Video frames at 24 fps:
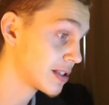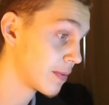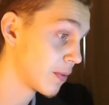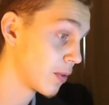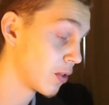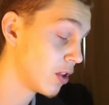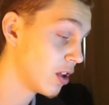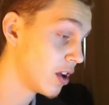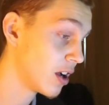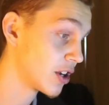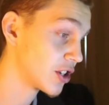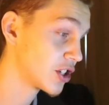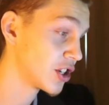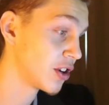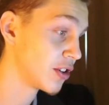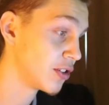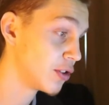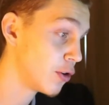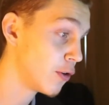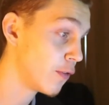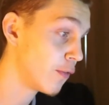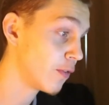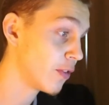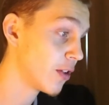of the law shall
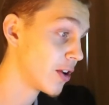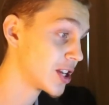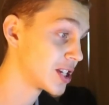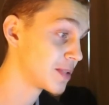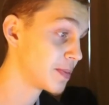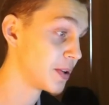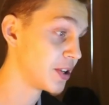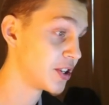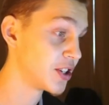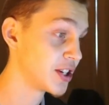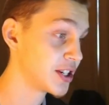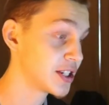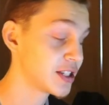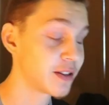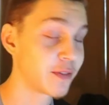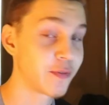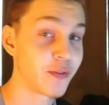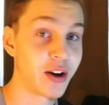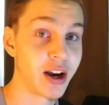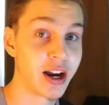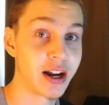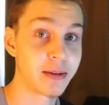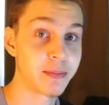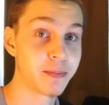no flesh be
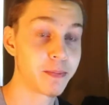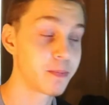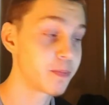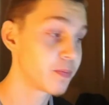justified.